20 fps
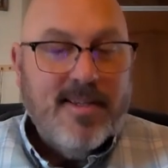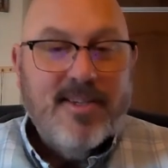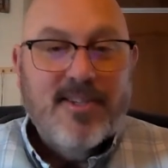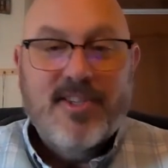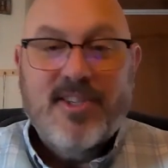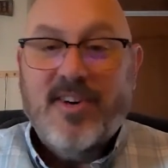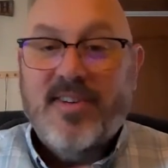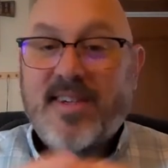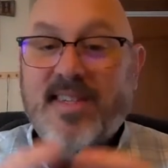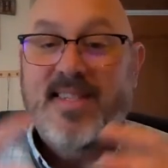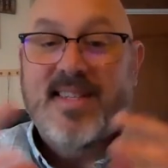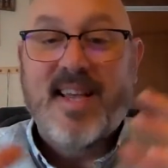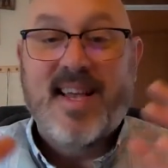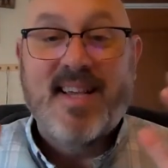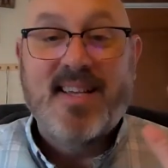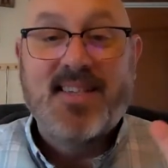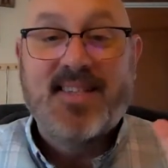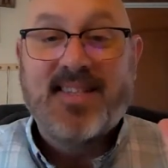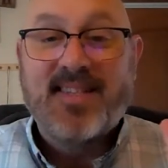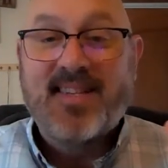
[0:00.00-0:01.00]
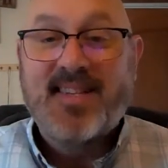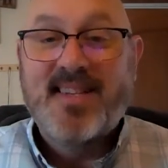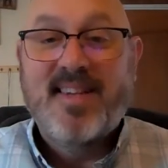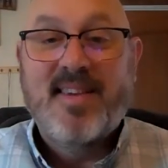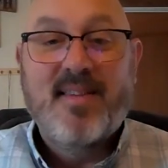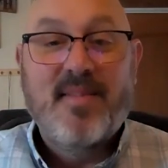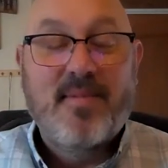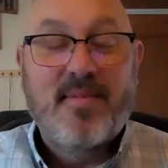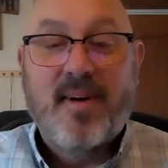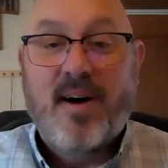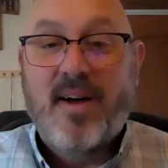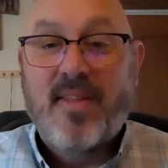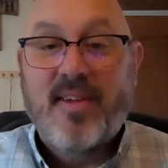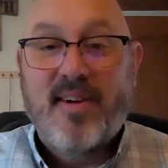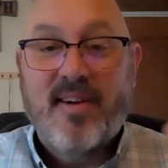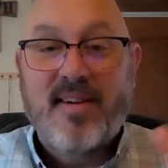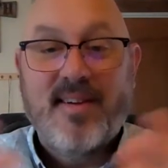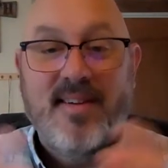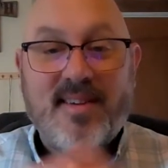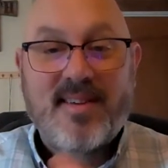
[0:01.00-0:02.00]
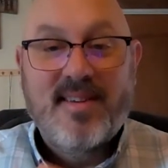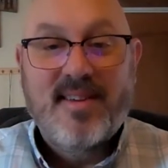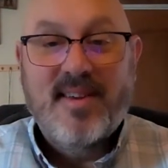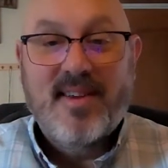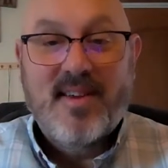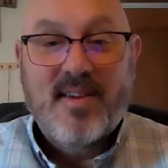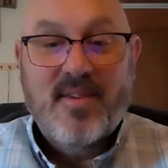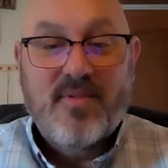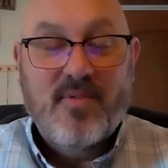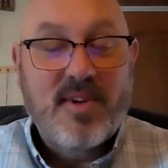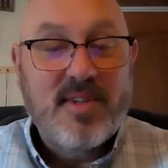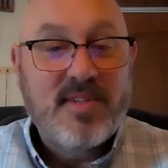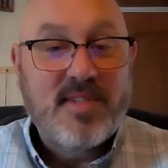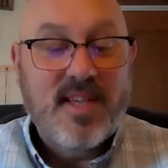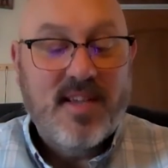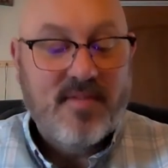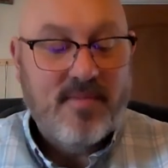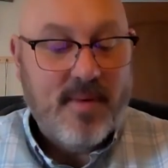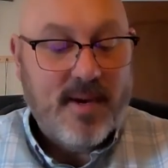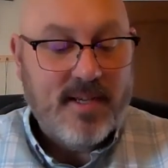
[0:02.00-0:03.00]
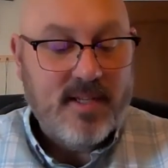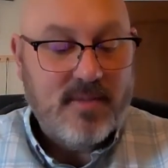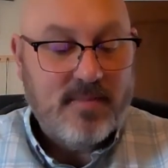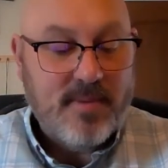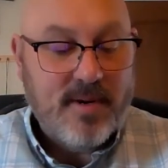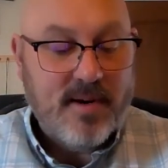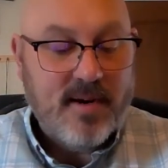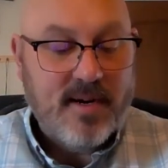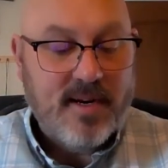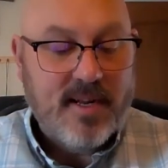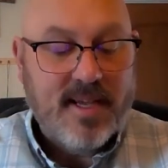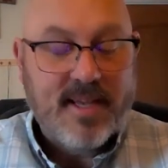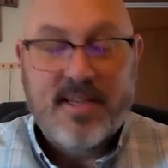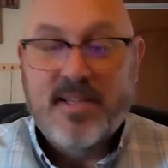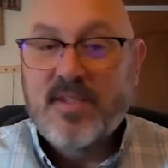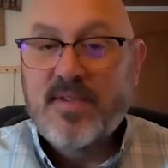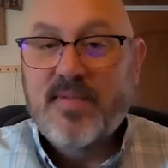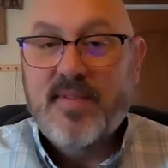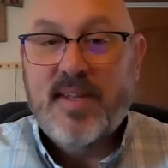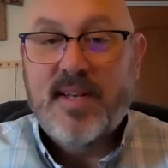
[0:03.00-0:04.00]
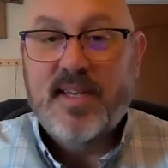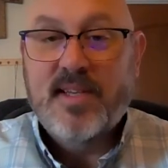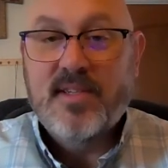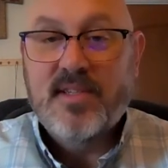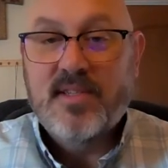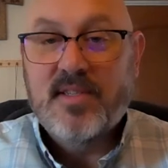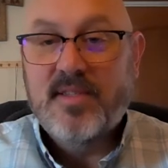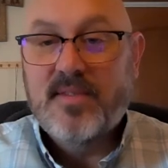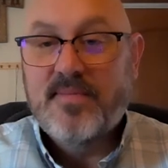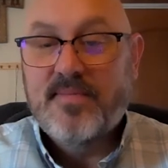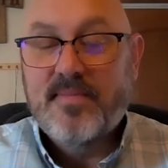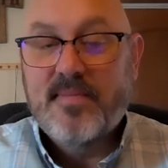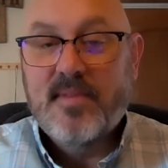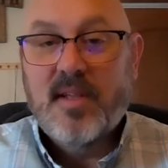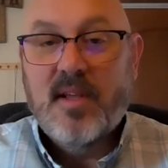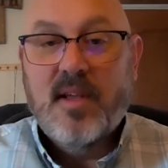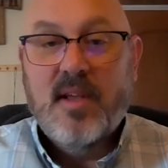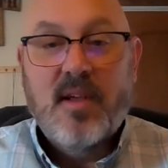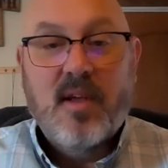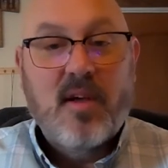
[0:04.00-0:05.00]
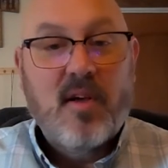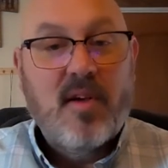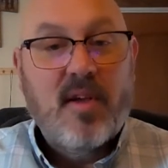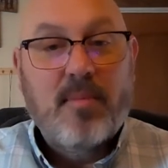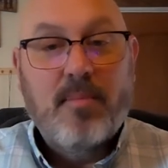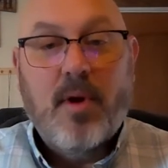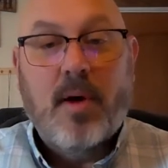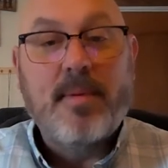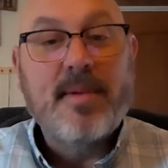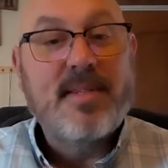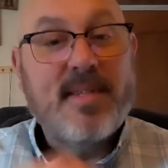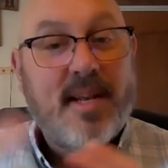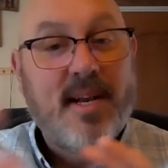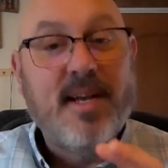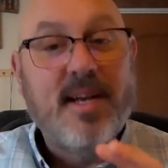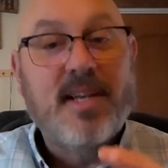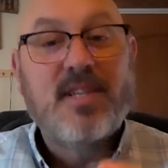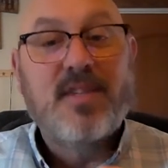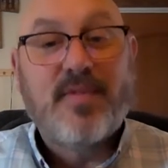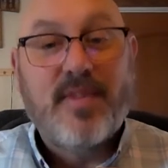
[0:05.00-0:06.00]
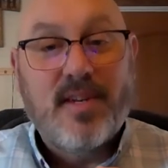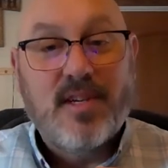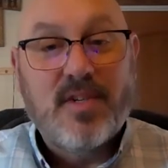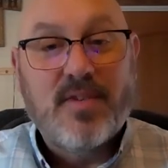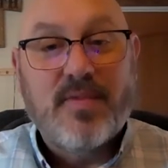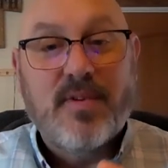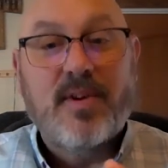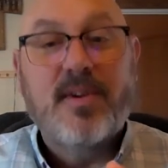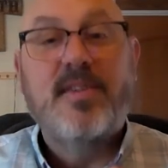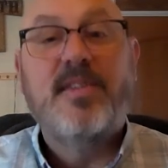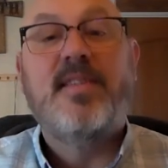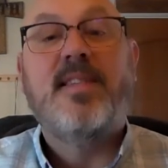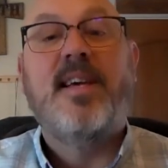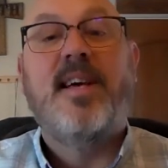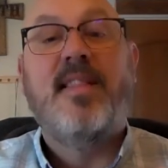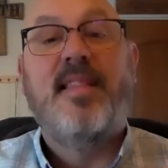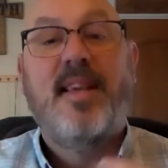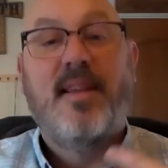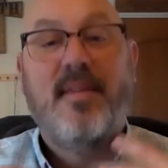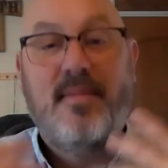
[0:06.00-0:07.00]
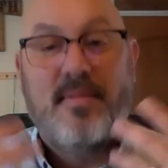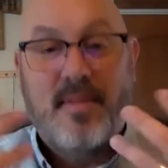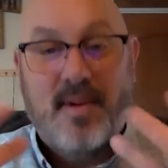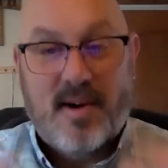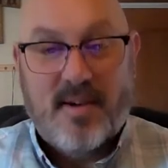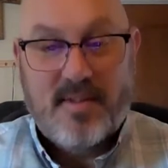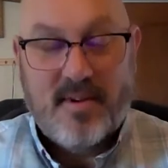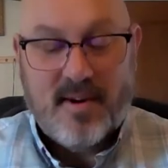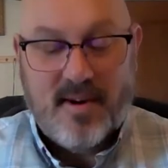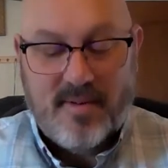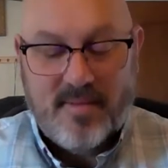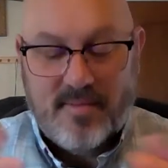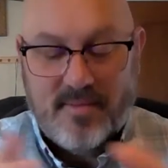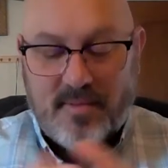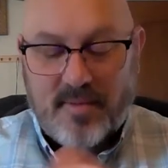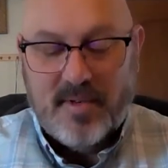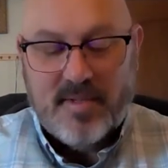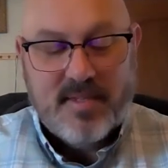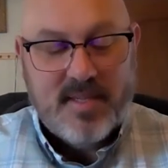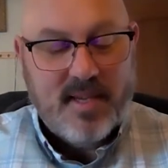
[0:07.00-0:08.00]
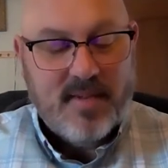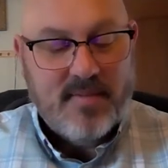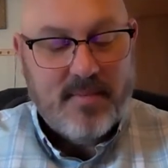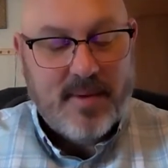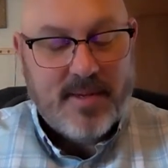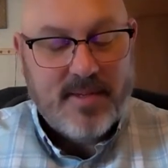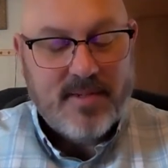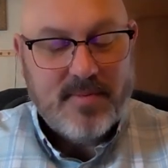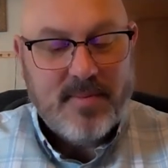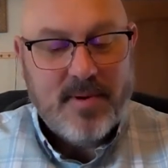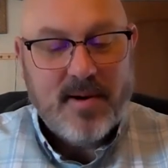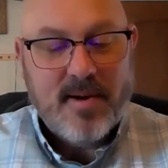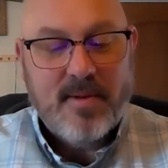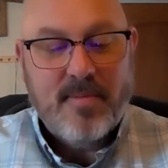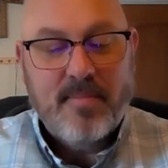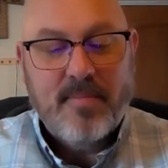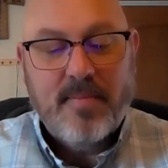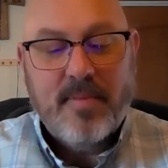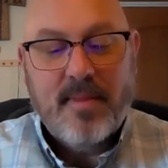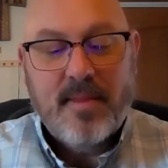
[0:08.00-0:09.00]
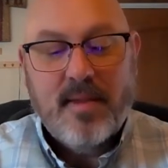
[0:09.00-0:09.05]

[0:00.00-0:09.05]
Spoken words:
So he says, "Father, receive my spirit, it is finished." Probably said "it is finished" first, and then "Father, receive my spirit."